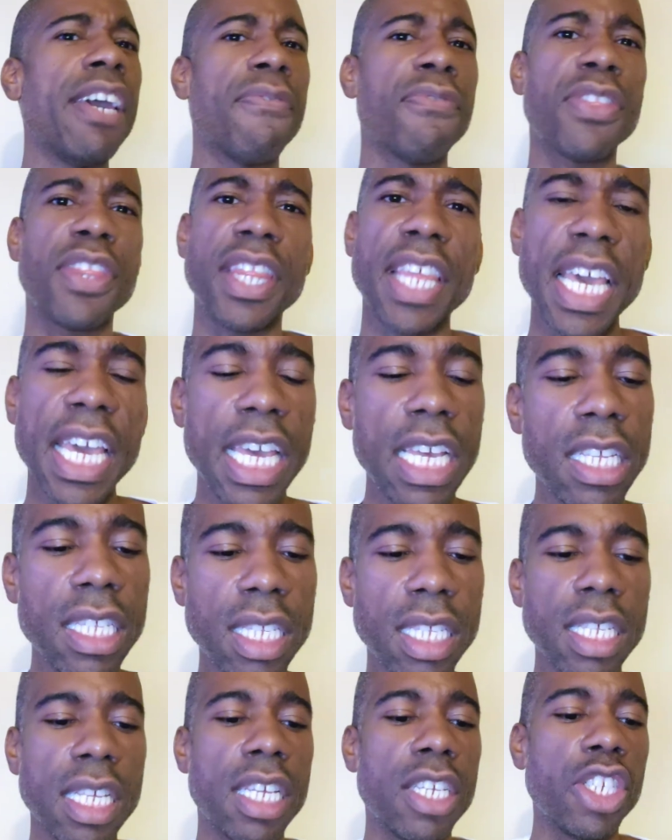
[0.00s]
if
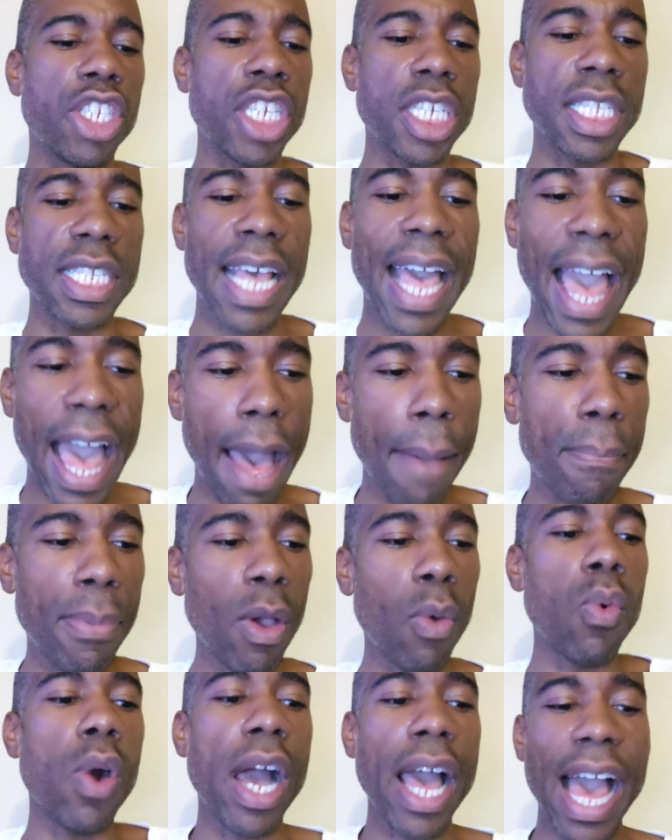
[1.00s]
things just
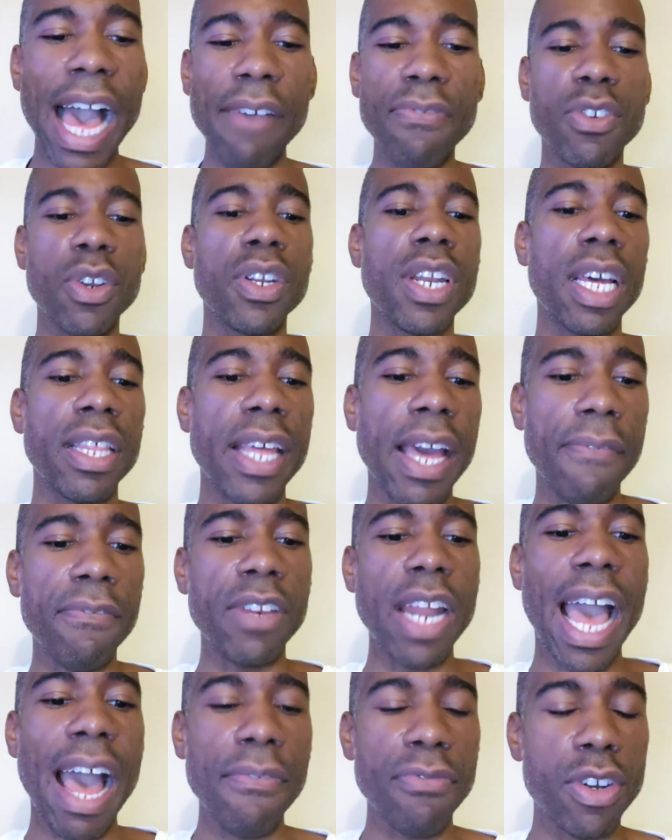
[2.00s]
happen one after
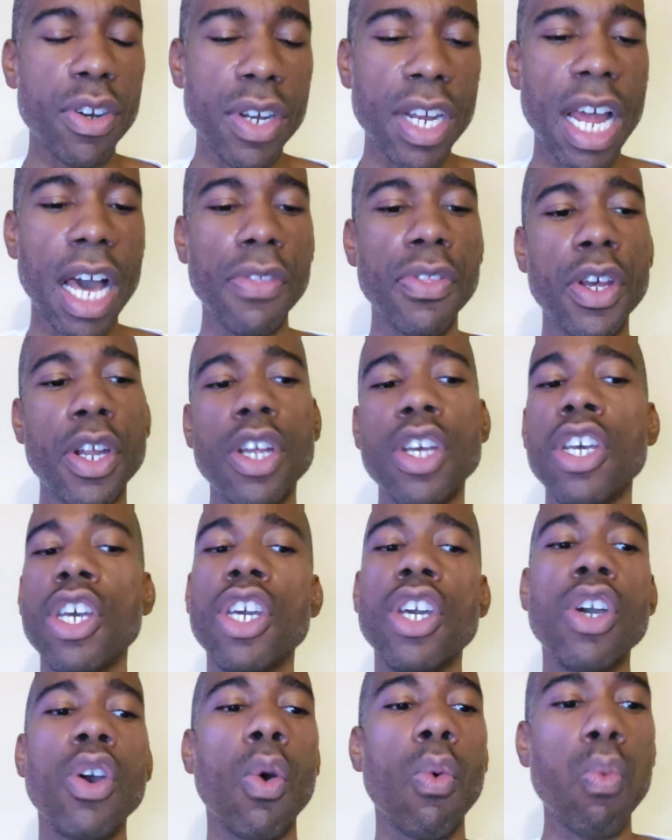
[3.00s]
another after another,
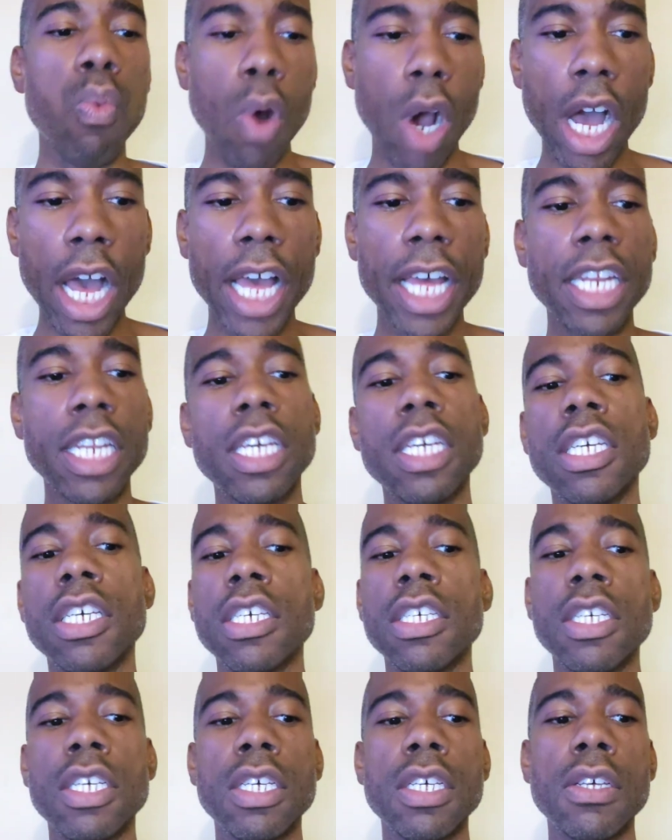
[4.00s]

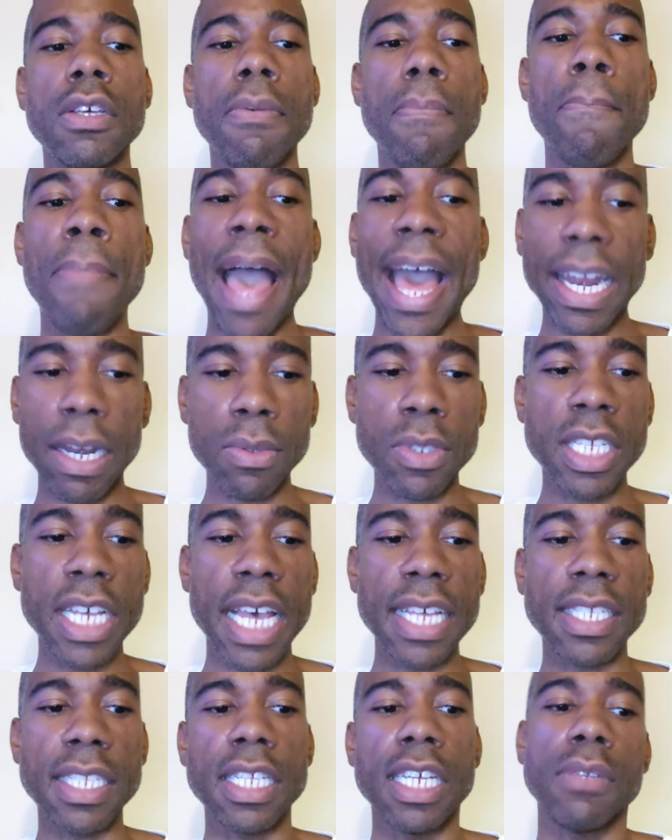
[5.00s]
one,
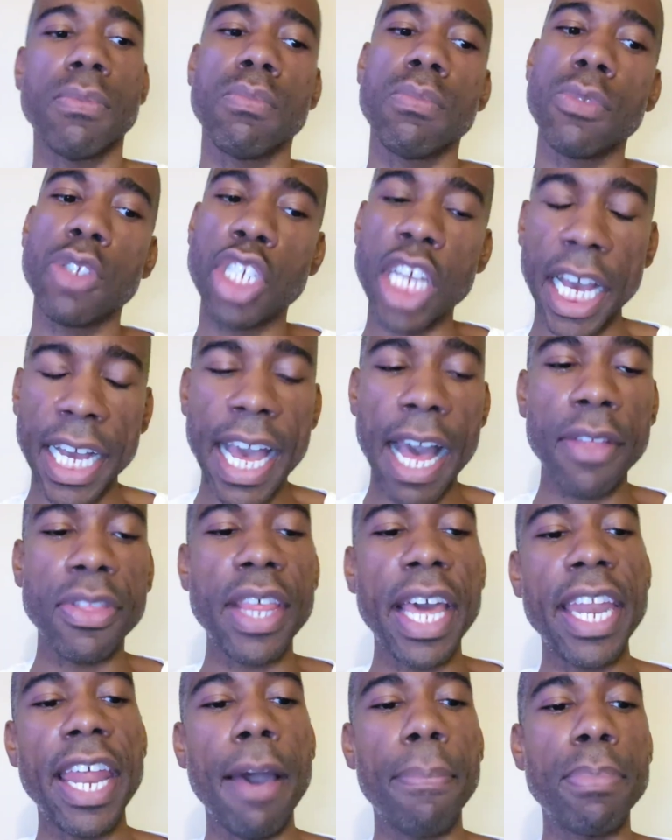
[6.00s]
battle test it. Check
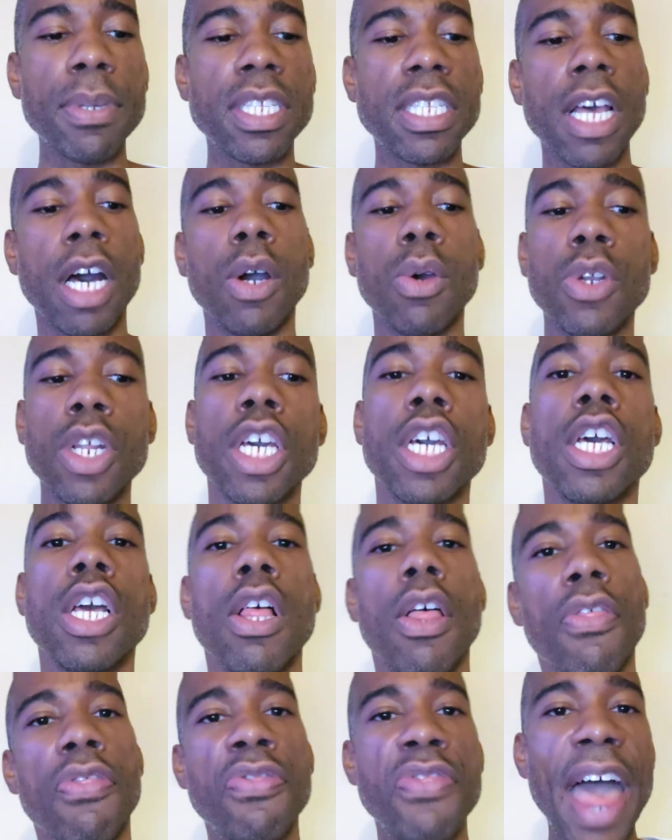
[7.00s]
out that episode.
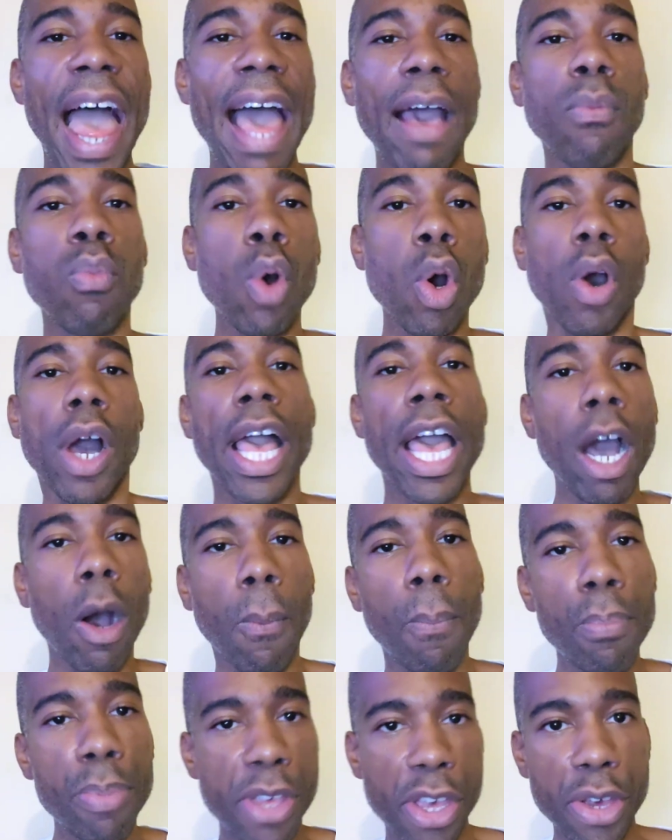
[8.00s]
That will
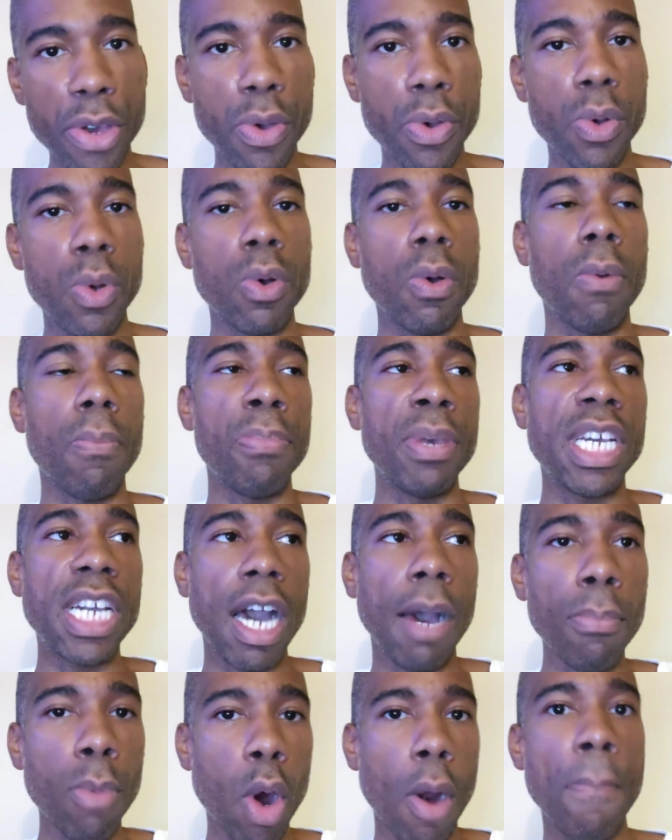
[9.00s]
help you
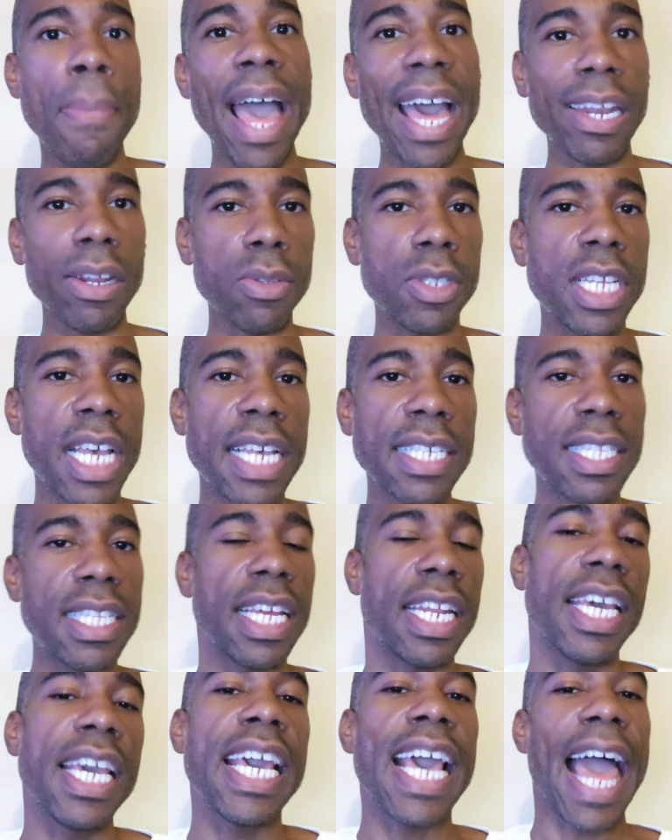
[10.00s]
become more battle
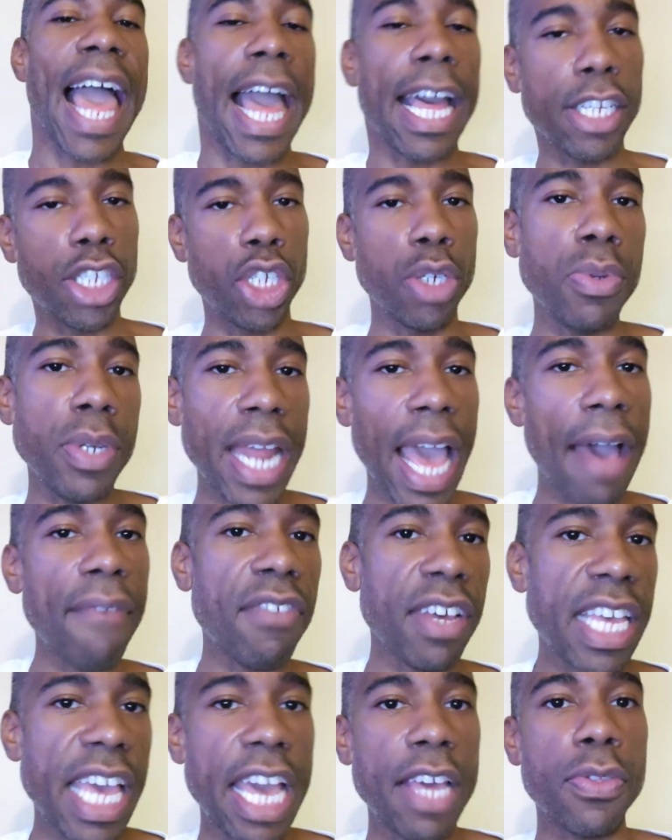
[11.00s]
tested as you
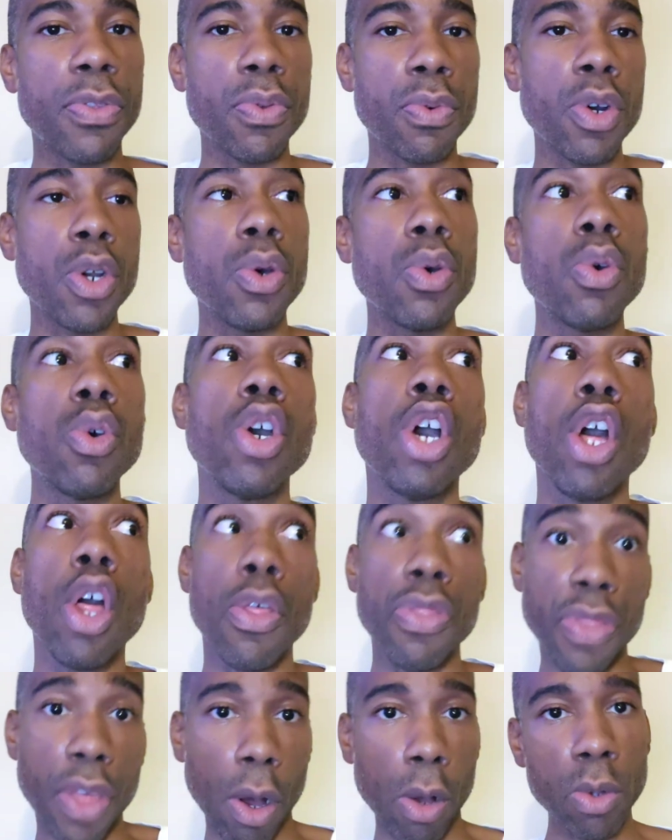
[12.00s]
navigate through
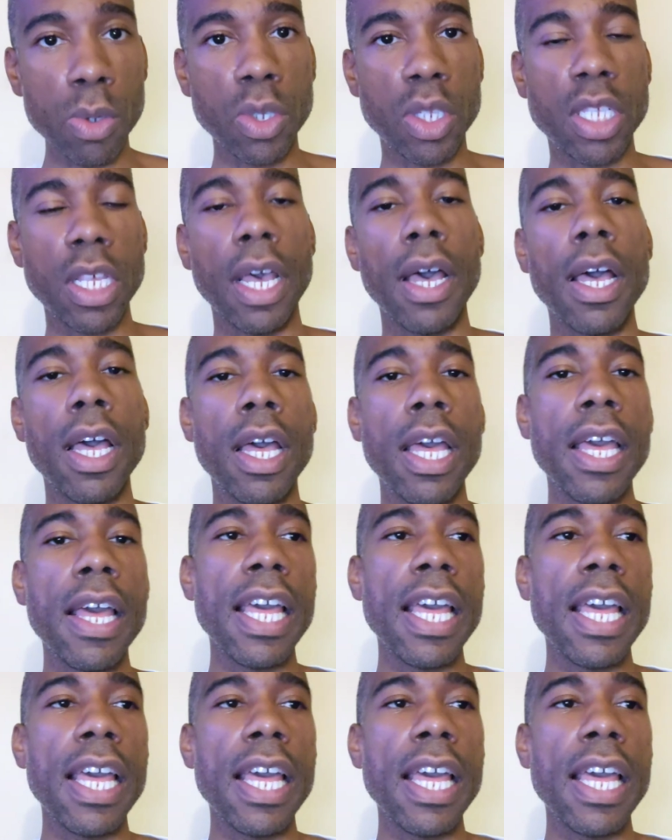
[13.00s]
those